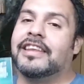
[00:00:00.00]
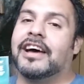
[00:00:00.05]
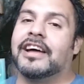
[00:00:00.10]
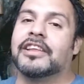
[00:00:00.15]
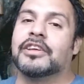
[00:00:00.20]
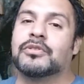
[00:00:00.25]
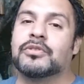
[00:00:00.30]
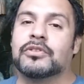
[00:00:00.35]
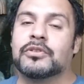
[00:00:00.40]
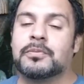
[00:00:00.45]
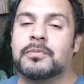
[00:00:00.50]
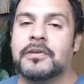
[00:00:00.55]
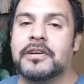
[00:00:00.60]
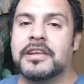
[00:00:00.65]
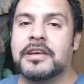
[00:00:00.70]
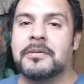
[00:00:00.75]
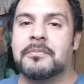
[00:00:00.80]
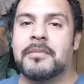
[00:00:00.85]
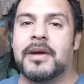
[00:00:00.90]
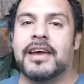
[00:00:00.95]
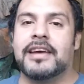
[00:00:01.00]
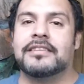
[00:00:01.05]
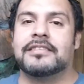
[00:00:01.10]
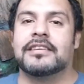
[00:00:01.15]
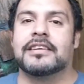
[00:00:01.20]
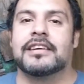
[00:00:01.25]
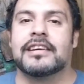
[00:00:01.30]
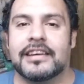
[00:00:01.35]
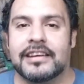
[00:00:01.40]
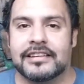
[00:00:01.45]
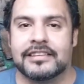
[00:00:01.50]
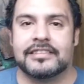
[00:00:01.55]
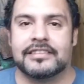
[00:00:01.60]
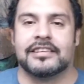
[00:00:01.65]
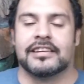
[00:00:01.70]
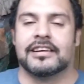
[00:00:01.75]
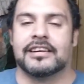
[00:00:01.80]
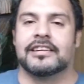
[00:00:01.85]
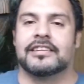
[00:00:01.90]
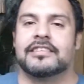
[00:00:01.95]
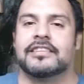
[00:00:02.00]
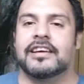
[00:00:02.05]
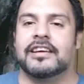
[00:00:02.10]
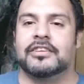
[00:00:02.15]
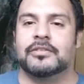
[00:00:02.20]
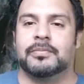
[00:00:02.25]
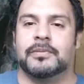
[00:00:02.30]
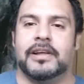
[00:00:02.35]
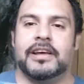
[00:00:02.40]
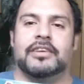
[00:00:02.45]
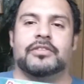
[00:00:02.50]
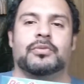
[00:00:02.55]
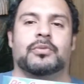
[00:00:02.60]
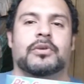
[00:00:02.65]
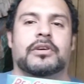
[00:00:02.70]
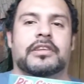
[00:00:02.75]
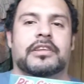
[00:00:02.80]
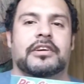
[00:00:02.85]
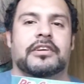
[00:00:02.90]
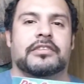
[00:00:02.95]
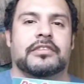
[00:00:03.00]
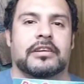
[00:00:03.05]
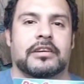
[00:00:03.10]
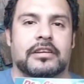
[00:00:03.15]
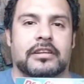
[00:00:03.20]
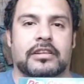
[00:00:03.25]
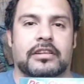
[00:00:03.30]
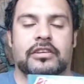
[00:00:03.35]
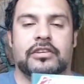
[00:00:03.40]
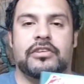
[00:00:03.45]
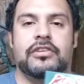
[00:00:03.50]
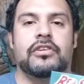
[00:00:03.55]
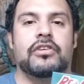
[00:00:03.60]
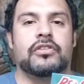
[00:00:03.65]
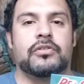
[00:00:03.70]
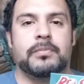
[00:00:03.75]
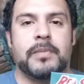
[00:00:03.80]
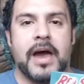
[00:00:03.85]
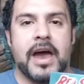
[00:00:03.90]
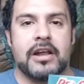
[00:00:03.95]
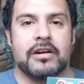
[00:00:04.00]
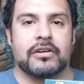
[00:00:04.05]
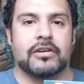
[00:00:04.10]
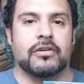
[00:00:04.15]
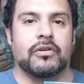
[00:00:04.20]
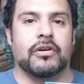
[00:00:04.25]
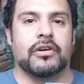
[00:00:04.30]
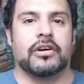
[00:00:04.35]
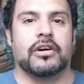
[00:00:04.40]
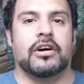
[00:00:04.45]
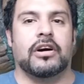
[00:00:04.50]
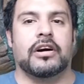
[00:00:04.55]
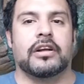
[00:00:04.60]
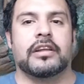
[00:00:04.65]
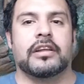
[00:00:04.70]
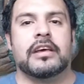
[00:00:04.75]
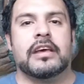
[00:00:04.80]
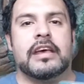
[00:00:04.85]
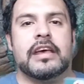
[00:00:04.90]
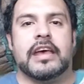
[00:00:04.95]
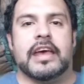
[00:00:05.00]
Now this one's pretty amazing. It takes place where there's a huge battle going on,